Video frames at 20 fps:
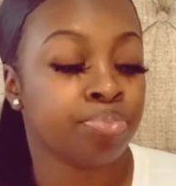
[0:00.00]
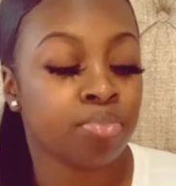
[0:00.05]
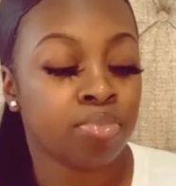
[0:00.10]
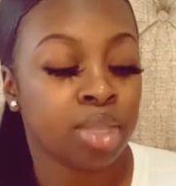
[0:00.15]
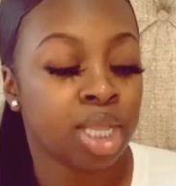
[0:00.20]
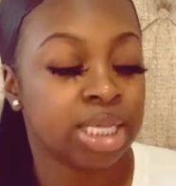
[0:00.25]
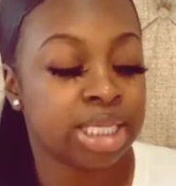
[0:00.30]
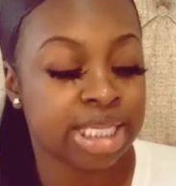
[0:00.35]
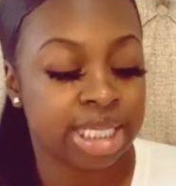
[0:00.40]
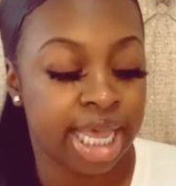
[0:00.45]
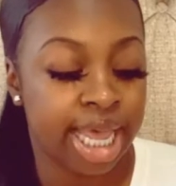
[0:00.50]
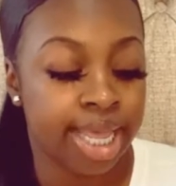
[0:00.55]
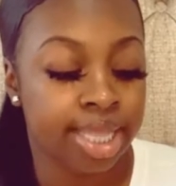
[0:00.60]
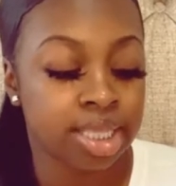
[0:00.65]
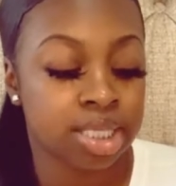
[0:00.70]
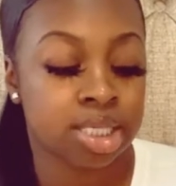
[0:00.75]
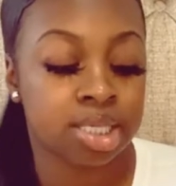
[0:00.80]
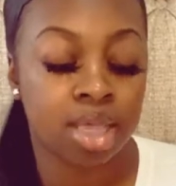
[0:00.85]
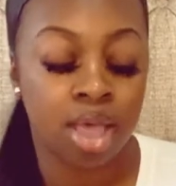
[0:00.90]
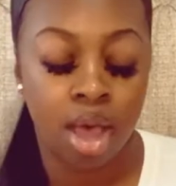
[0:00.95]

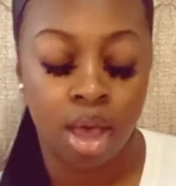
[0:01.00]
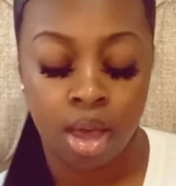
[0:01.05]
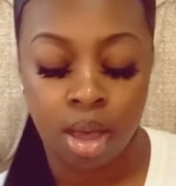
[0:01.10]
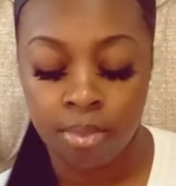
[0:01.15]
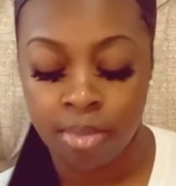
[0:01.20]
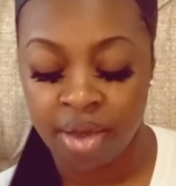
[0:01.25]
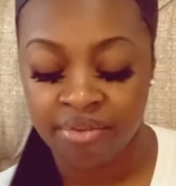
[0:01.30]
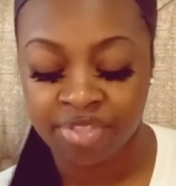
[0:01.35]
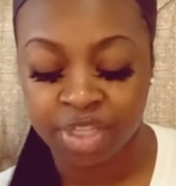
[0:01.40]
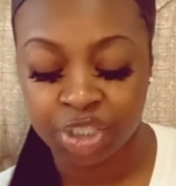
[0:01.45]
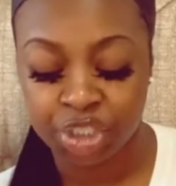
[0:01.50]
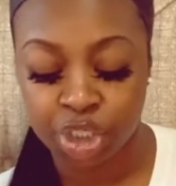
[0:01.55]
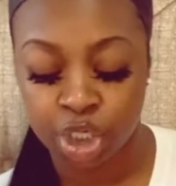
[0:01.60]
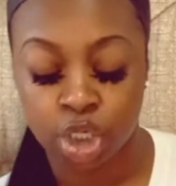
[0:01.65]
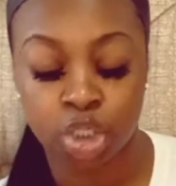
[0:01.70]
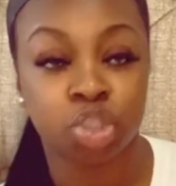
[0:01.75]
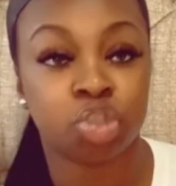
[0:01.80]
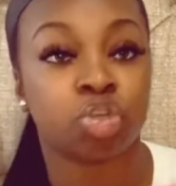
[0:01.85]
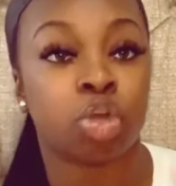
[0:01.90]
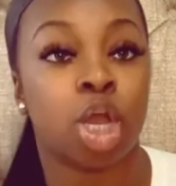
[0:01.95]
scents of the sugar
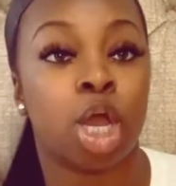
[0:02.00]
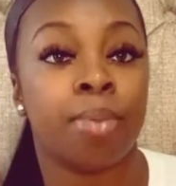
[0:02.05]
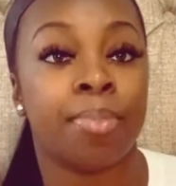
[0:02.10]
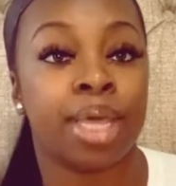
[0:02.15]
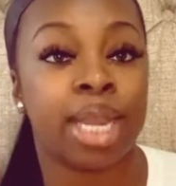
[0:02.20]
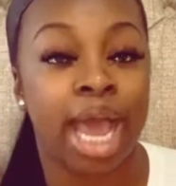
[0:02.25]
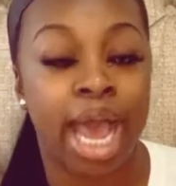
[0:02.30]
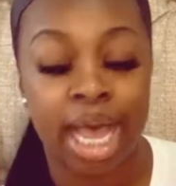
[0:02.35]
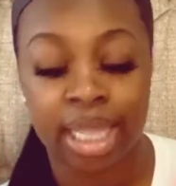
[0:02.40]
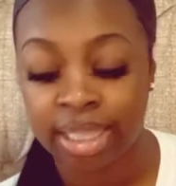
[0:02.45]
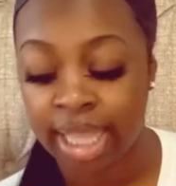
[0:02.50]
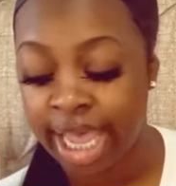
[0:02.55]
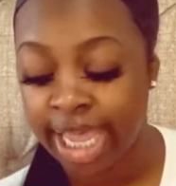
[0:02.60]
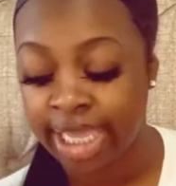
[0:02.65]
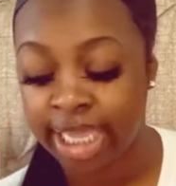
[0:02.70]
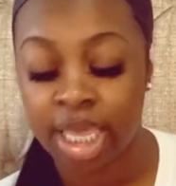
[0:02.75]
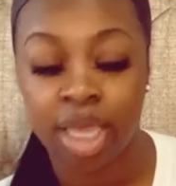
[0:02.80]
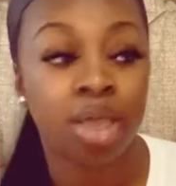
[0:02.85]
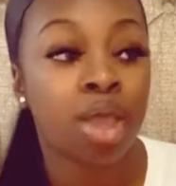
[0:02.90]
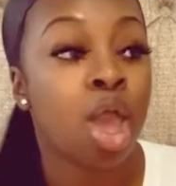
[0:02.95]
scrub, and I like
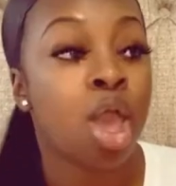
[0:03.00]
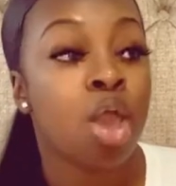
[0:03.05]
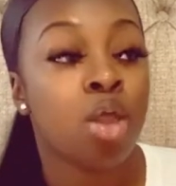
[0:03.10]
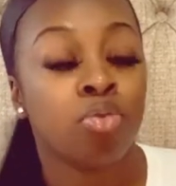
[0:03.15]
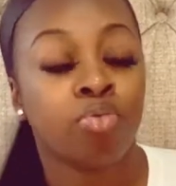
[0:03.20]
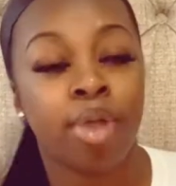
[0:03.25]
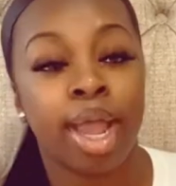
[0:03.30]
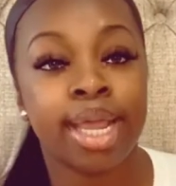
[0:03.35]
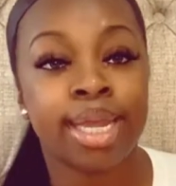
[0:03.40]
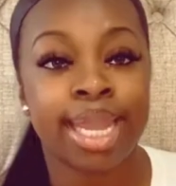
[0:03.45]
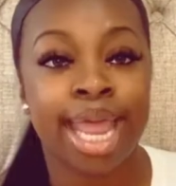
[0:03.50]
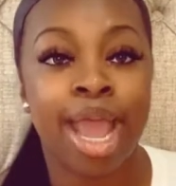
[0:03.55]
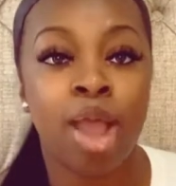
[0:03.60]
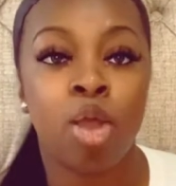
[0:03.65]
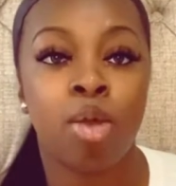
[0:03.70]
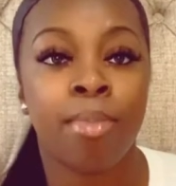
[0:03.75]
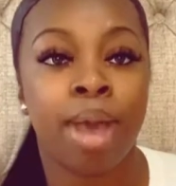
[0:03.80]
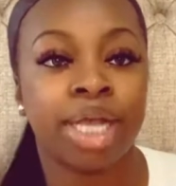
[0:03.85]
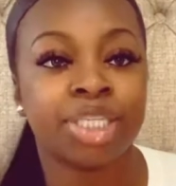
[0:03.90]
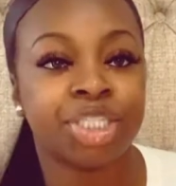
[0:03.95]
it. Right now
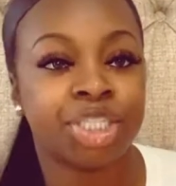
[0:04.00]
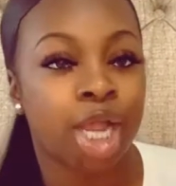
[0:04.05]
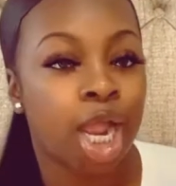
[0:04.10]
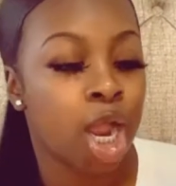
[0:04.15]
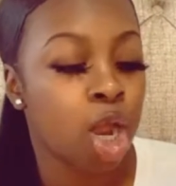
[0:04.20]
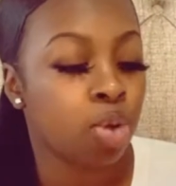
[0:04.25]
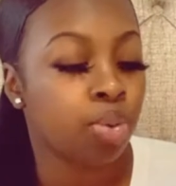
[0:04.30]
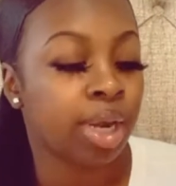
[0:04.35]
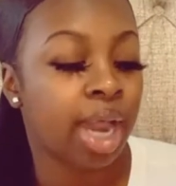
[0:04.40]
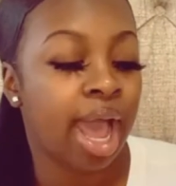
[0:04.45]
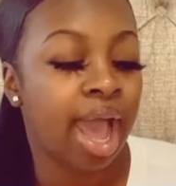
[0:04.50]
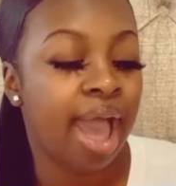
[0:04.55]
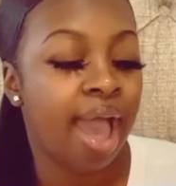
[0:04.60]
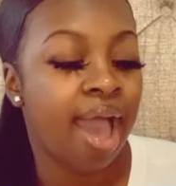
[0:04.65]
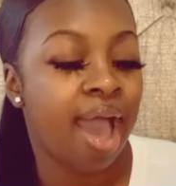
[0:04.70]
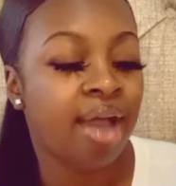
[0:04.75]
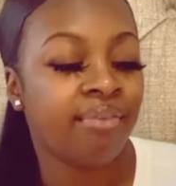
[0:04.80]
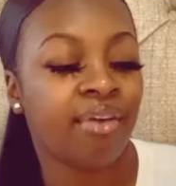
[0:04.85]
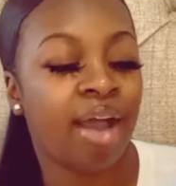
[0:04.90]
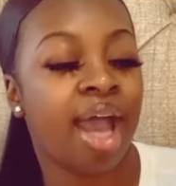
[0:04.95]
in my shower, what I
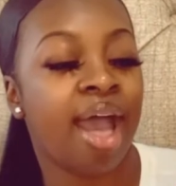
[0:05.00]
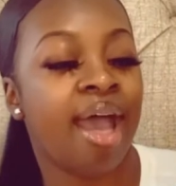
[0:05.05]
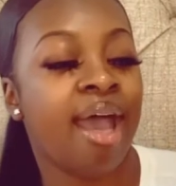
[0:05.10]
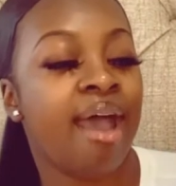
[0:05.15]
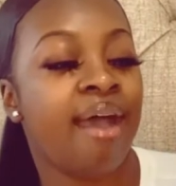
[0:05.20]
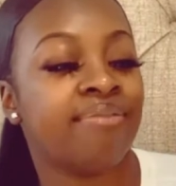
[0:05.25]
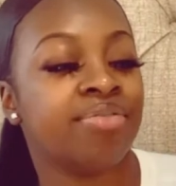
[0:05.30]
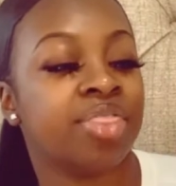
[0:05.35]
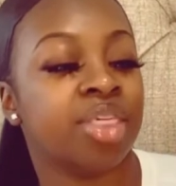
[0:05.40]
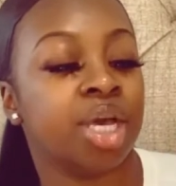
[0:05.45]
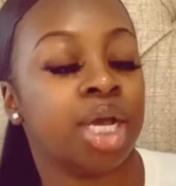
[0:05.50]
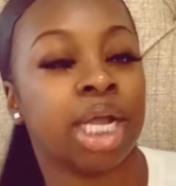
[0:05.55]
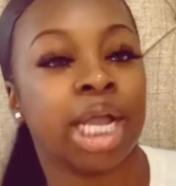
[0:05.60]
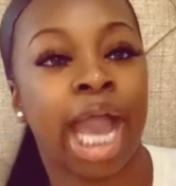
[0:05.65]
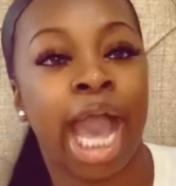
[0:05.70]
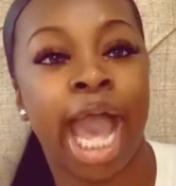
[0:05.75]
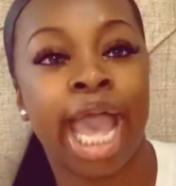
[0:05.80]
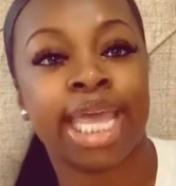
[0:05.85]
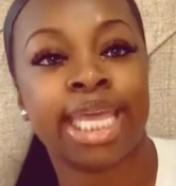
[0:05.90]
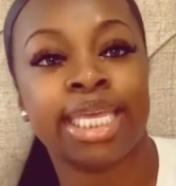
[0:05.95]
have the
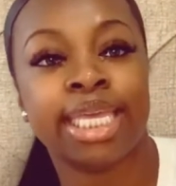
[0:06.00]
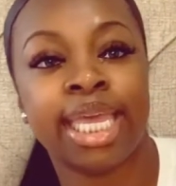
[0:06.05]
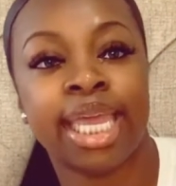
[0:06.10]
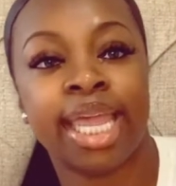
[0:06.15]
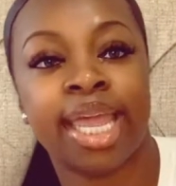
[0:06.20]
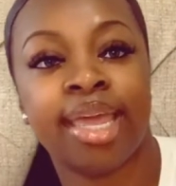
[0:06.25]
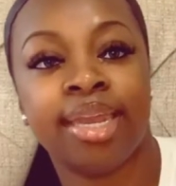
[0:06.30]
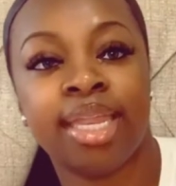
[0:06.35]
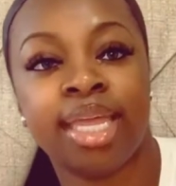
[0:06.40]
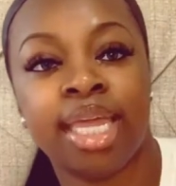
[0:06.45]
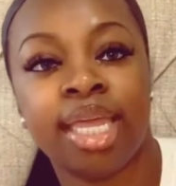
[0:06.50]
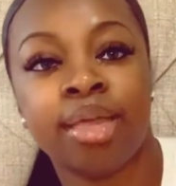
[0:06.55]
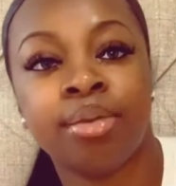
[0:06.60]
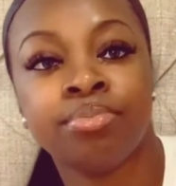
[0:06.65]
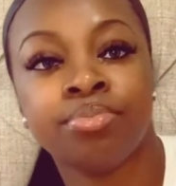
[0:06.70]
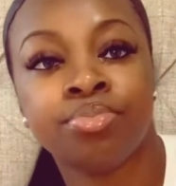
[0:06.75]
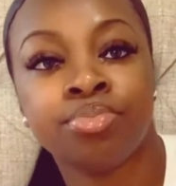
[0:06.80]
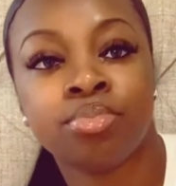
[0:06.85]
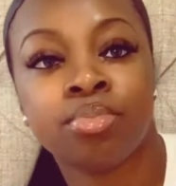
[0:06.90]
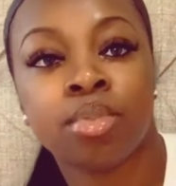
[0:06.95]
cotton candy
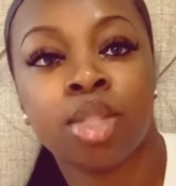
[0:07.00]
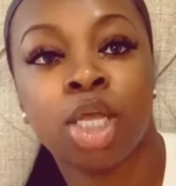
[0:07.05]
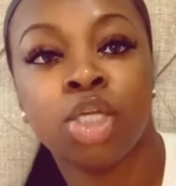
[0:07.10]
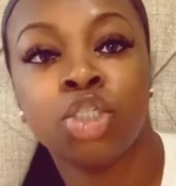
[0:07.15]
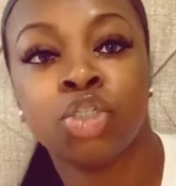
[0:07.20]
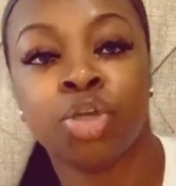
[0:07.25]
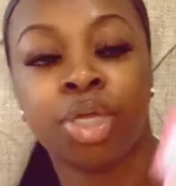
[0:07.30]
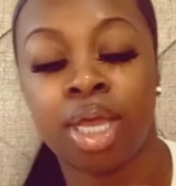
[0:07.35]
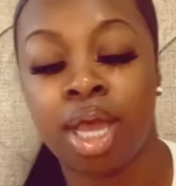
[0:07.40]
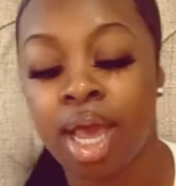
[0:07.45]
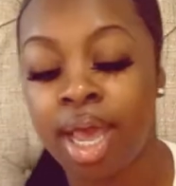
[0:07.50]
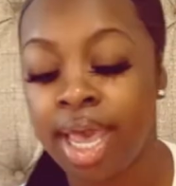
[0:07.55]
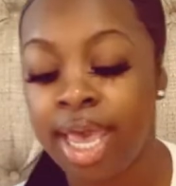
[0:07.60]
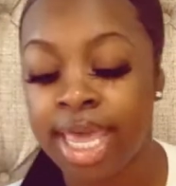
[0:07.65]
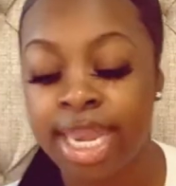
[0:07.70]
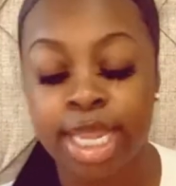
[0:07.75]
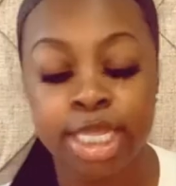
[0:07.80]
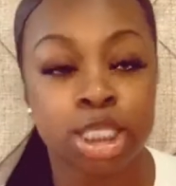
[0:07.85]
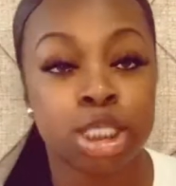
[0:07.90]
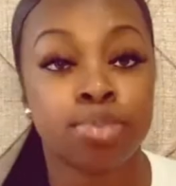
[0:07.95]
Tree Hut,
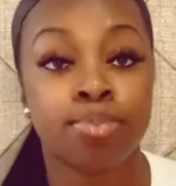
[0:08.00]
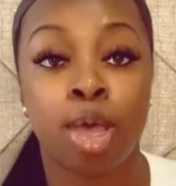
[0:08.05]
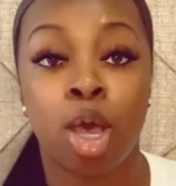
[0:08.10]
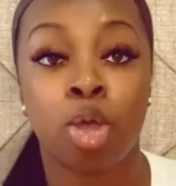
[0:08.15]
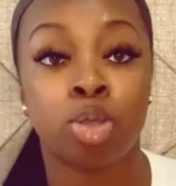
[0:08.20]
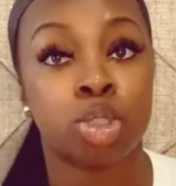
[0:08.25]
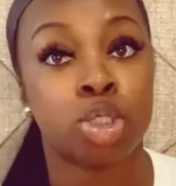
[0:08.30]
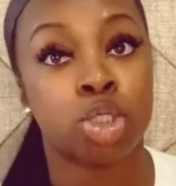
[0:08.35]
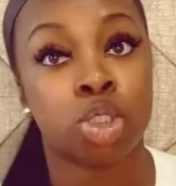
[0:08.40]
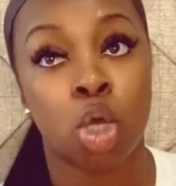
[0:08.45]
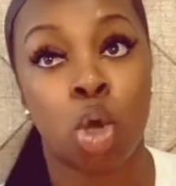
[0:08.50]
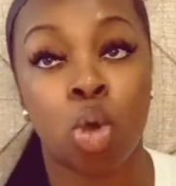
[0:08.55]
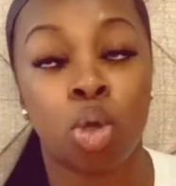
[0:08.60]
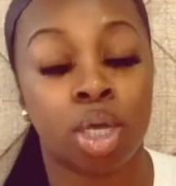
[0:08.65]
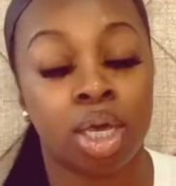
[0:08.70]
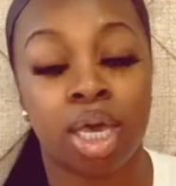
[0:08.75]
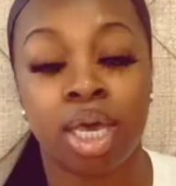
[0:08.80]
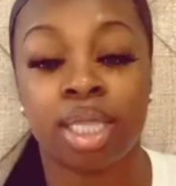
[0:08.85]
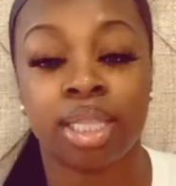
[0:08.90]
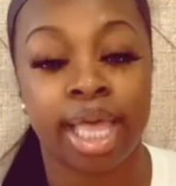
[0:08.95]
and it smells so
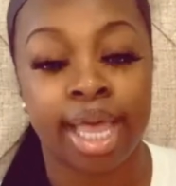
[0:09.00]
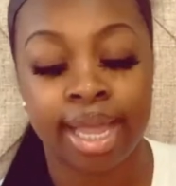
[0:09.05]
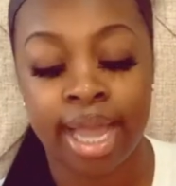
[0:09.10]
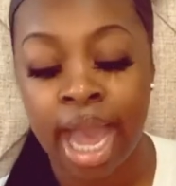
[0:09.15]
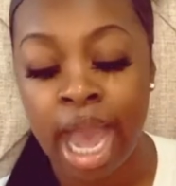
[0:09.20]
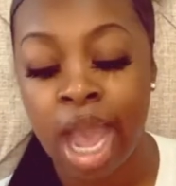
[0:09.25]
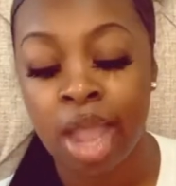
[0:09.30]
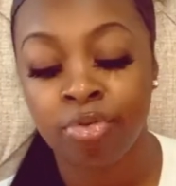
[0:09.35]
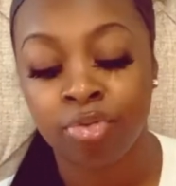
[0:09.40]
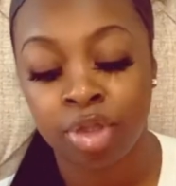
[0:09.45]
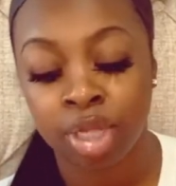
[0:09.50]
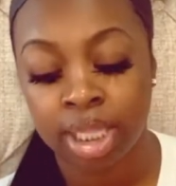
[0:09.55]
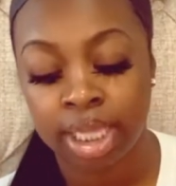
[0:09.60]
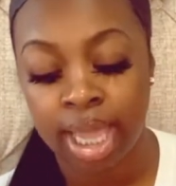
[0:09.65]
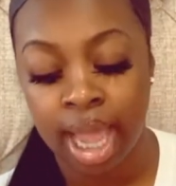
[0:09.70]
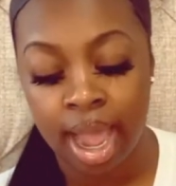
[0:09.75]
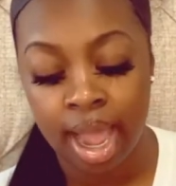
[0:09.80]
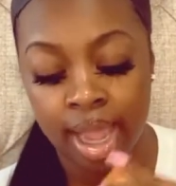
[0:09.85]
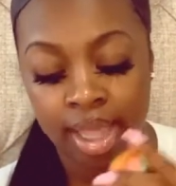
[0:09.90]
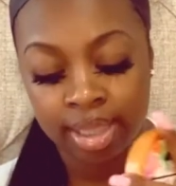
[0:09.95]
good. Like, I really
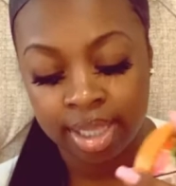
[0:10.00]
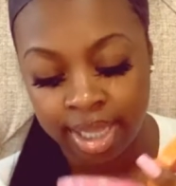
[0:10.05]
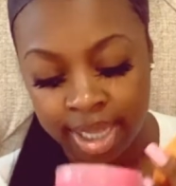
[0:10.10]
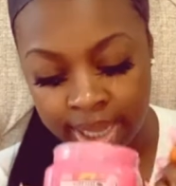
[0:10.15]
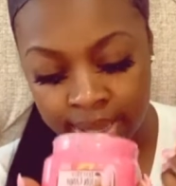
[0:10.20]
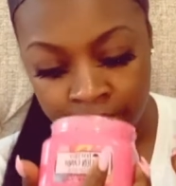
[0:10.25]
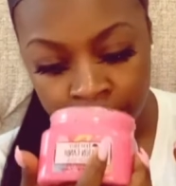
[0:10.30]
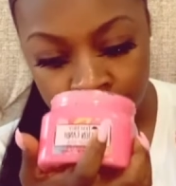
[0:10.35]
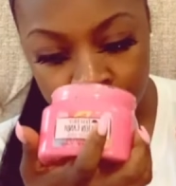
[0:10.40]
highly